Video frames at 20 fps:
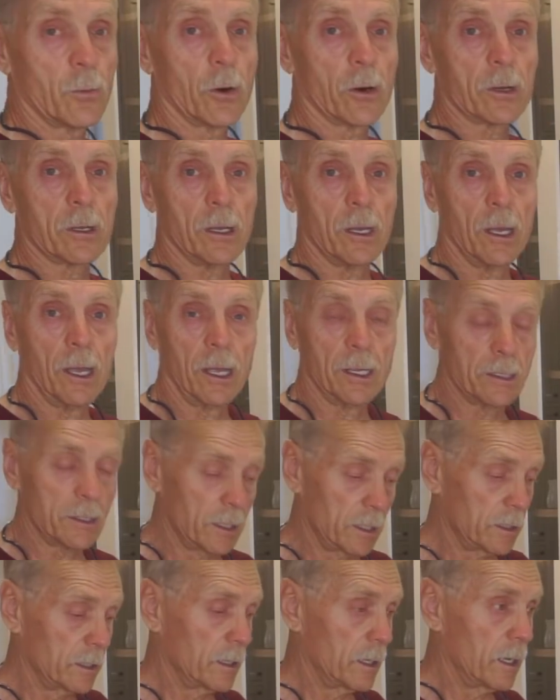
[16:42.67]
work and
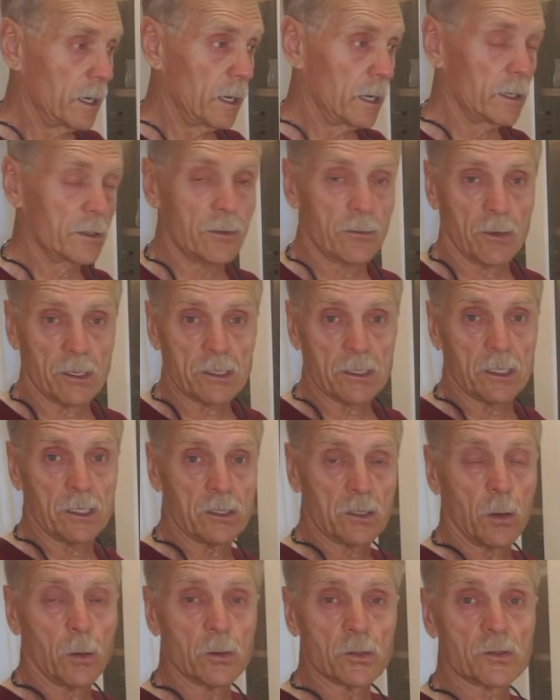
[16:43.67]
get the rest of
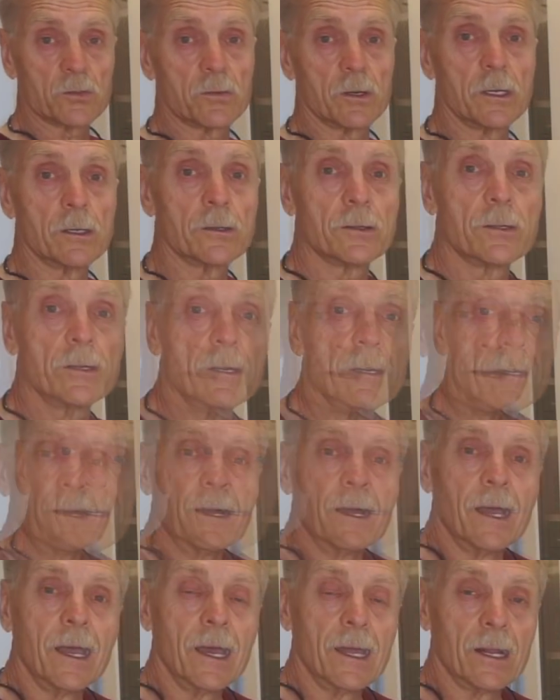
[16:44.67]
these holes drilled,
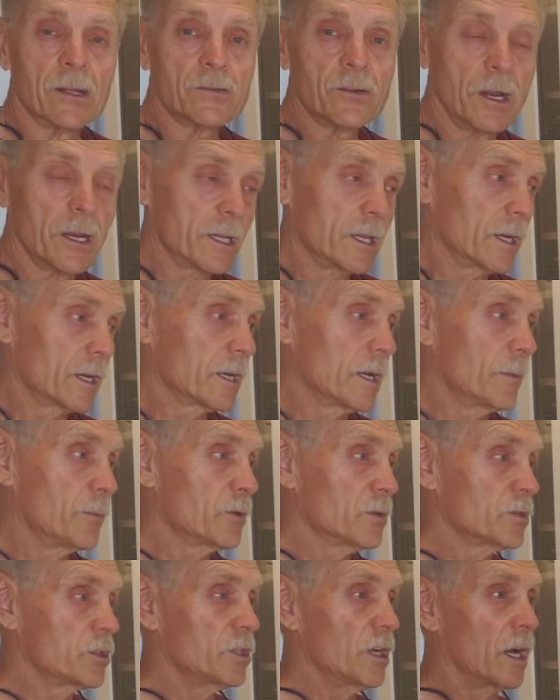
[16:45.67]
and I'll try to get a
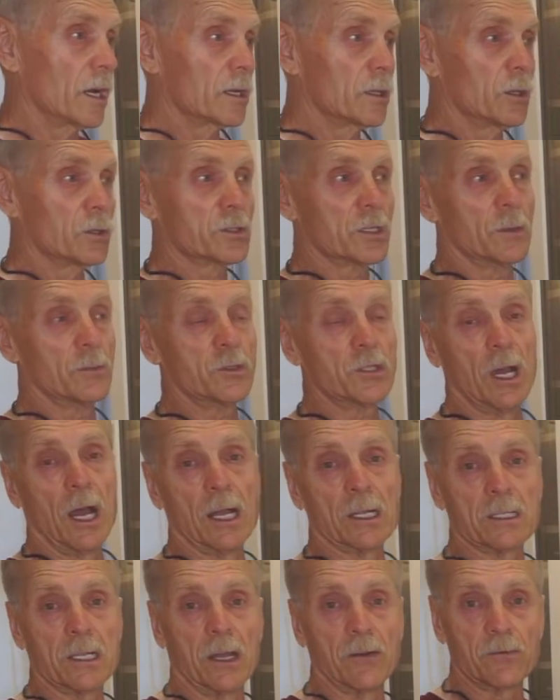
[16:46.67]
couple close-up
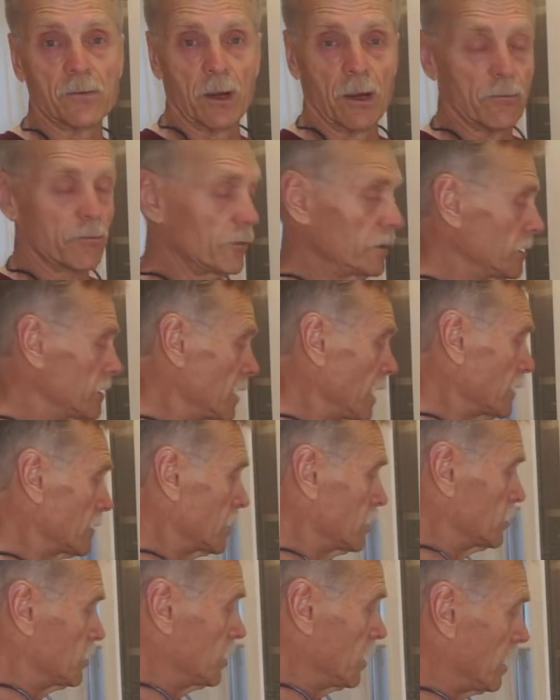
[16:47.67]
shots after I've reset
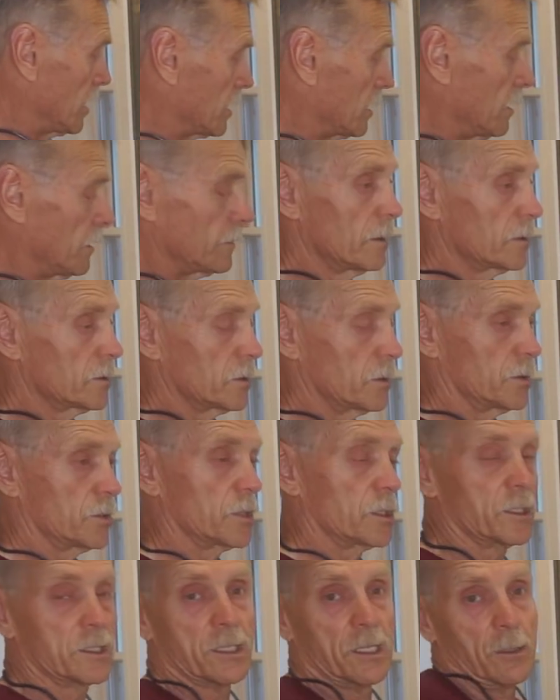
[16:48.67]
the jig so that
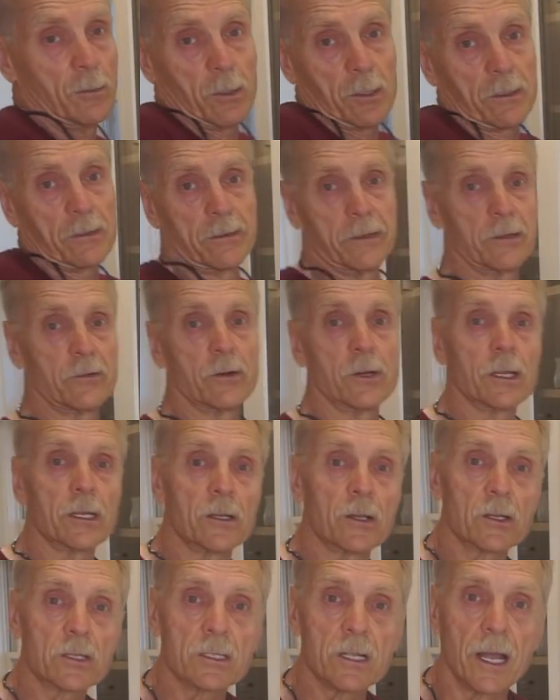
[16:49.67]
you can see what the
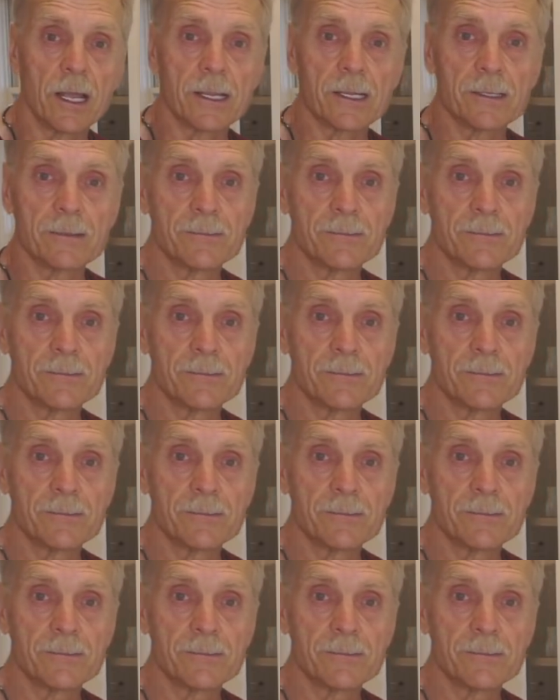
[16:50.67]
drilling looks like.